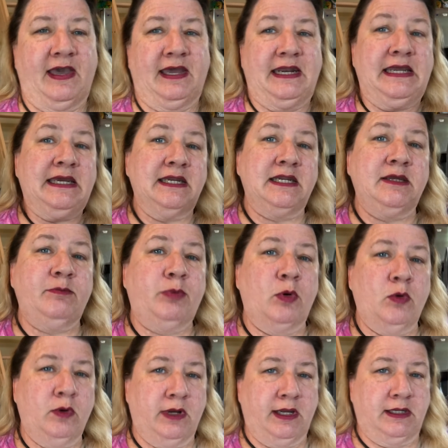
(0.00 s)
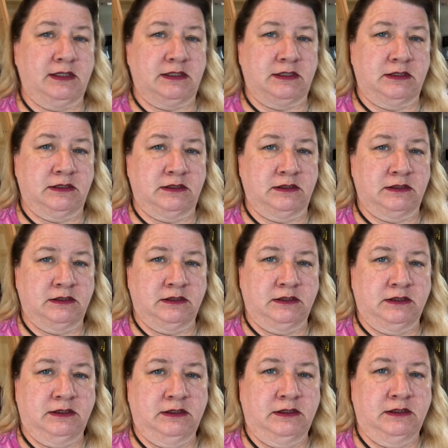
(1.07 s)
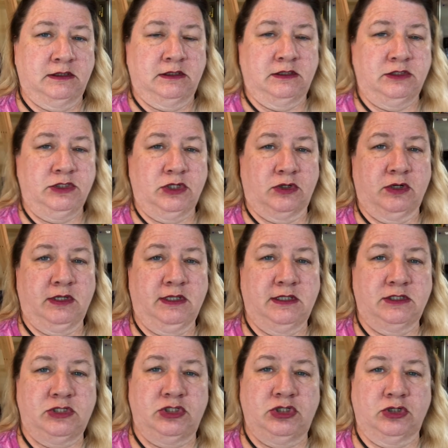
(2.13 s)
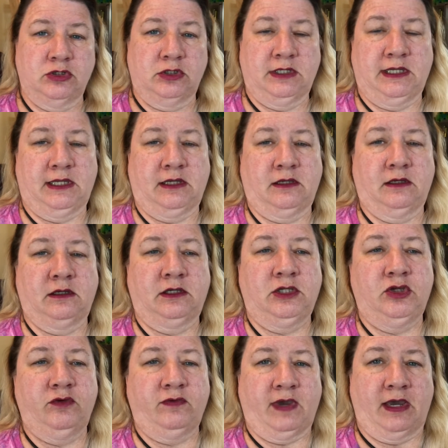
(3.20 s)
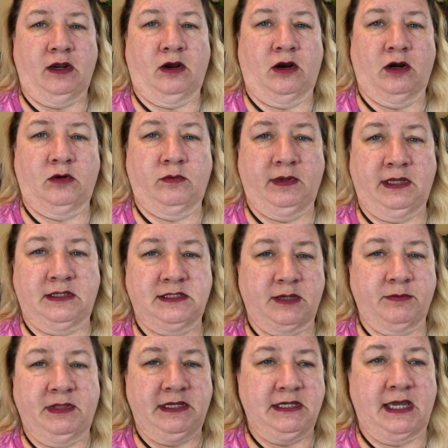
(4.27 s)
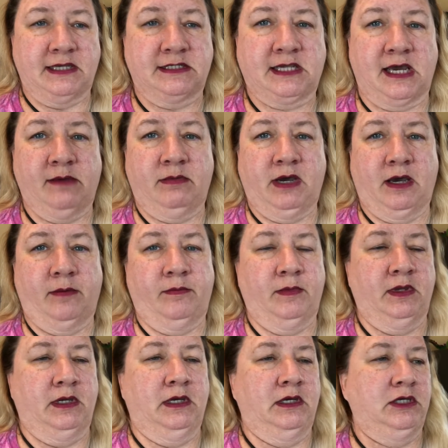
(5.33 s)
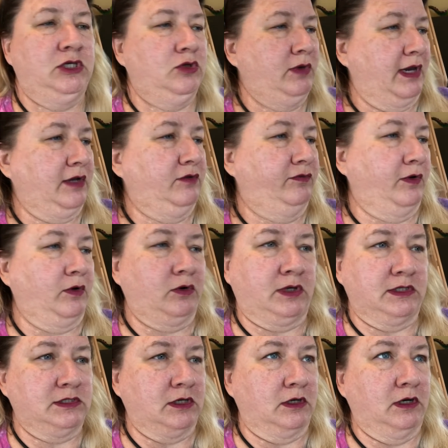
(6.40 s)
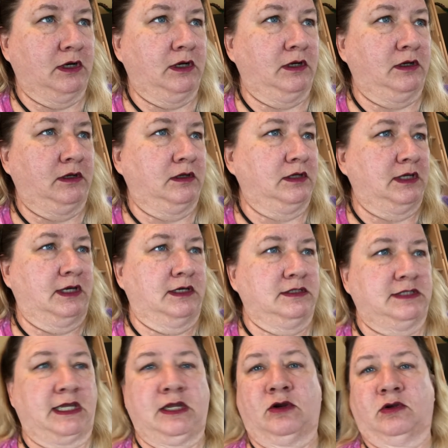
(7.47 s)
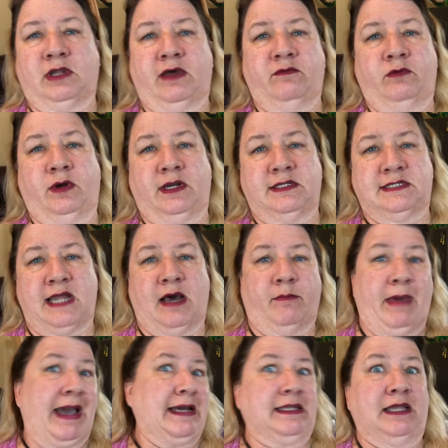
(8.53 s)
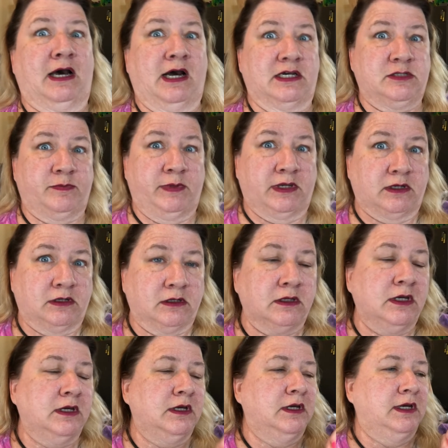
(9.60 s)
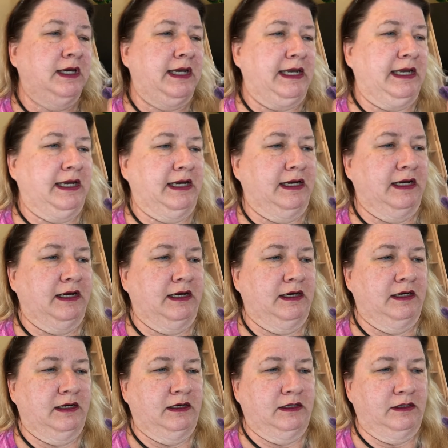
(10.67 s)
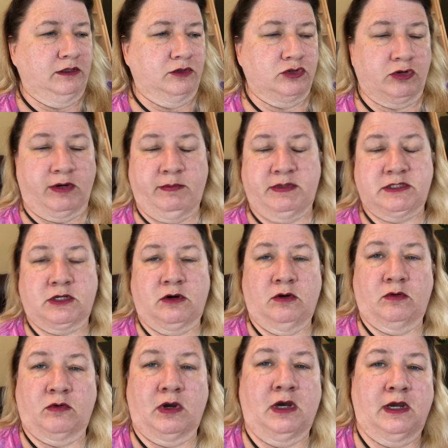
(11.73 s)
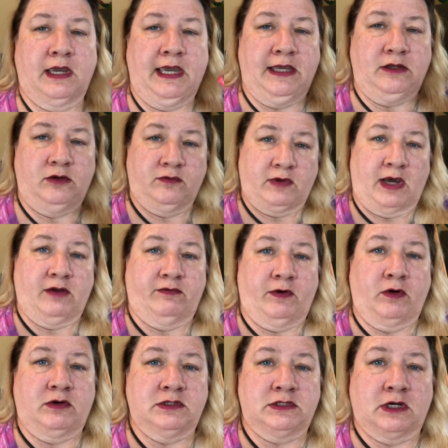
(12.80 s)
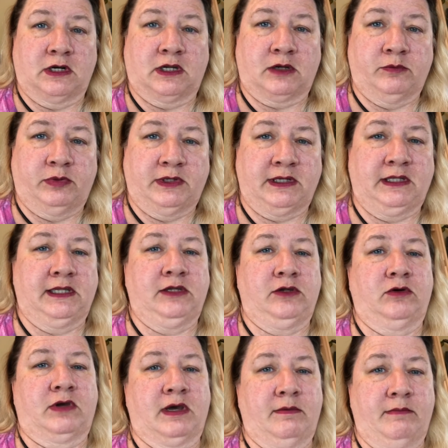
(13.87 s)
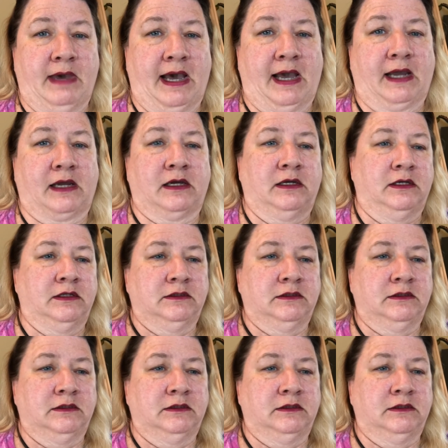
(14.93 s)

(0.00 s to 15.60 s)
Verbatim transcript: at any point during this journey you've had a hard week, something has come up, you had to focus on, say your loved one is now back in the hospital and their treatment's going wrong and you've got to focus on it completely, you come back,